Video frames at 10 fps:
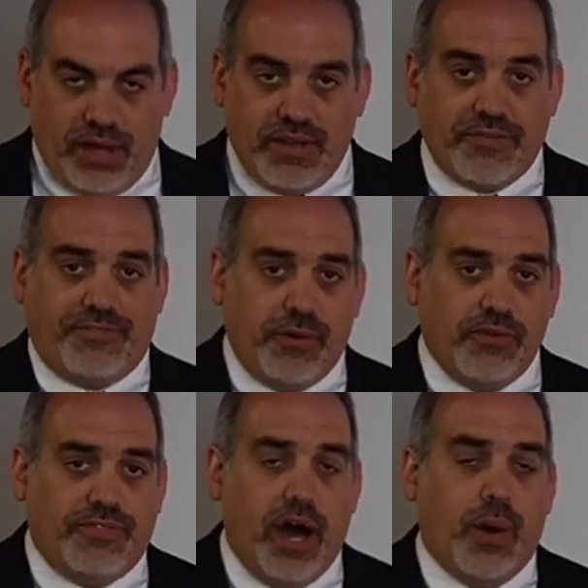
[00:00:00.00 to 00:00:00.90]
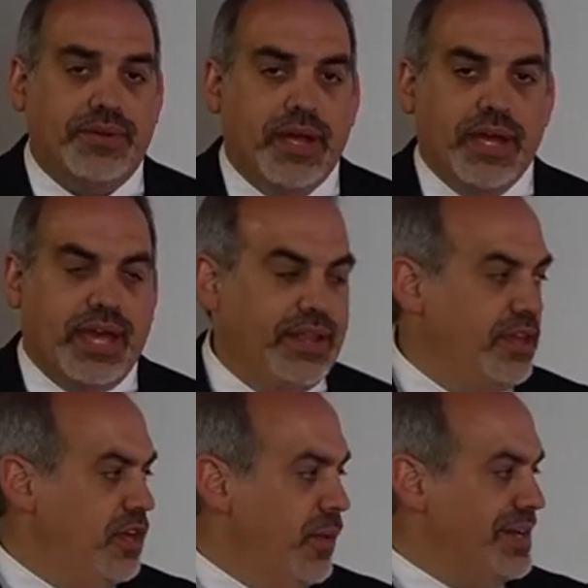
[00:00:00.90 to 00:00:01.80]
a full vote in the
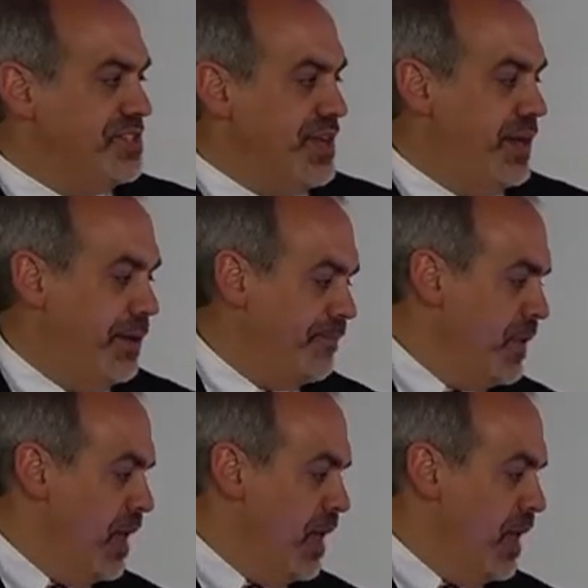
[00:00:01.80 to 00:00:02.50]
U.S. Senate.